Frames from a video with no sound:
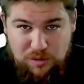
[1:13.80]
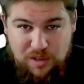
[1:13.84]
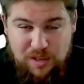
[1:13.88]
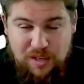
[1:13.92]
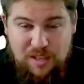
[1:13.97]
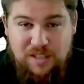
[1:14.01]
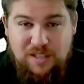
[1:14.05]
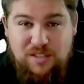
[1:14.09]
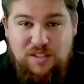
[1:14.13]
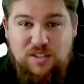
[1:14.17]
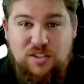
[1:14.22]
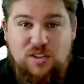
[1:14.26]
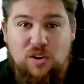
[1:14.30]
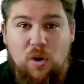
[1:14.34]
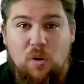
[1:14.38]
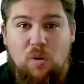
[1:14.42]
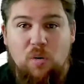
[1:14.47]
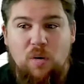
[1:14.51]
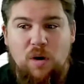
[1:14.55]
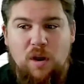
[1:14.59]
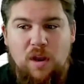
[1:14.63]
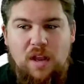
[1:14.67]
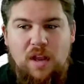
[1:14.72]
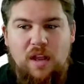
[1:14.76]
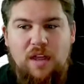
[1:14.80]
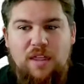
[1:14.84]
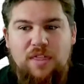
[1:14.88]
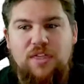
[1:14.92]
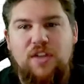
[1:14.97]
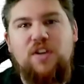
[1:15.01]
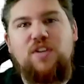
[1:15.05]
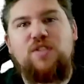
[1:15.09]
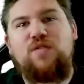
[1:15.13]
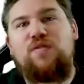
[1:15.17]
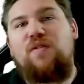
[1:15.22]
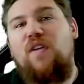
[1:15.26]
So
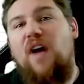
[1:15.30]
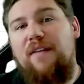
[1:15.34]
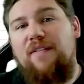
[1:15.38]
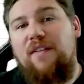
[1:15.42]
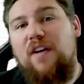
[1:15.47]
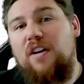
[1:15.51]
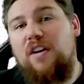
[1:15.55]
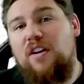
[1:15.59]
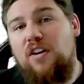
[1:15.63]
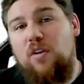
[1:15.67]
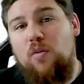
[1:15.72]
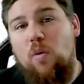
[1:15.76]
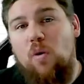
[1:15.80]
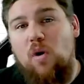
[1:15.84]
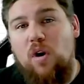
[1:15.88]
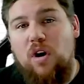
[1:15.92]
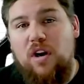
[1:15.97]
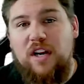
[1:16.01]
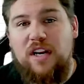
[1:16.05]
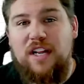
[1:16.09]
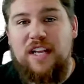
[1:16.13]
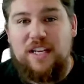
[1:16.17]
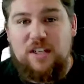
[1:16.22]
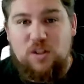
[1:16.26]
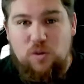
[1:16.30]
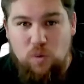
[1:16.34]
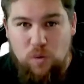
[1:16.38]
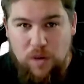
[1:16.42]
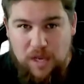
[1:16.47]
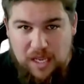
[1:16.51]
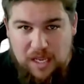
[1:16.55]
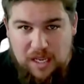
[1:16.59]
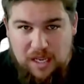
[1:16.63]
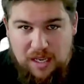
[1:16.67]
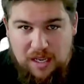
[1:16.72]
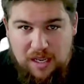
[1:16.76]
there's 500 awarded each
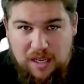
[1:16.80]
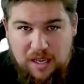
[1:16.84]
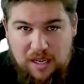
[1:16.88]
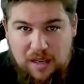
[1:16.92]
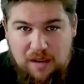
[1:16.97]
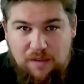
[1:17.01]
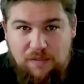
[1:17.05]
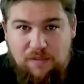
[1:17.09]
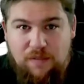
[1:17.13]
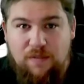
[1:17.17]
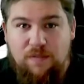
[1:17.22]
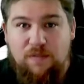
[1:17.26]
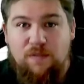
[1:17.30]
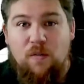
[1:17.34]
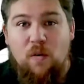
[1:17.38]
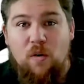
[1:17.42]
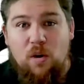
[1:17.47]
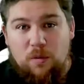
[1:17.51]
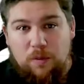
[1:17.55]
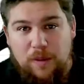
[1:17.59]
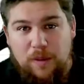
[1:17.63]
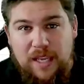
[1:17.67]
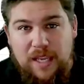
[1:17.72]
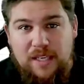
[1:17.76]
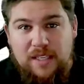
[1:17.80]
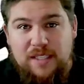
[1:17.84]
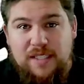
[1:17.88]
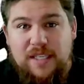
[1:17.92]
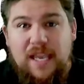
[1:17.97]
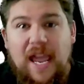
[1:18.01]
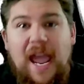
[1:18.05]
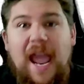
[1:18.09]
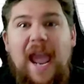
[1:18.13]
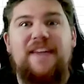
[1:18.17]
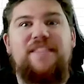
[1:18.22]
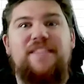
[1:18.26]
week for 4 weeks,
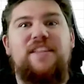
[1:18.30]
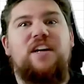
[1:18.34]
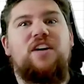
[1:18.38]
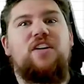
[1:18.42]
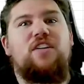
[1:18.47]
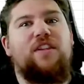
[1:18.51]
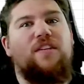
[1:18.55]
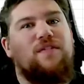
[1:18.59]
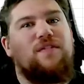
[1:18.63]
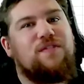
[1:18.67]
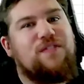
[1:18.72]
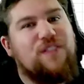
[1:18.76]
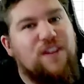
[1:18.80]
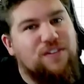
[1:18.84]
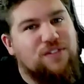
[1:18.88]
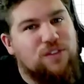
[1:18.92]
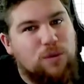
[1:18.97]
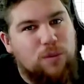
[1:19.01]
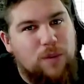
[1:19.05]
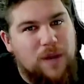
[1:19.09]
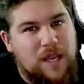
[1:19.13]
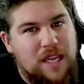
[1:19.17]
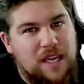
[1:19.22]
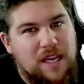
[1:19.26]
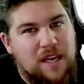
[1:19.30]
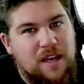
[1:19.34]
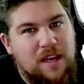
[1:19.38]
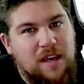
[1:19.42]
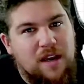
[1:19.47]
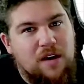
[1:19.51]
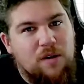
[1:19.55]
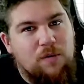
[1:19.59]
and then on the 5th week,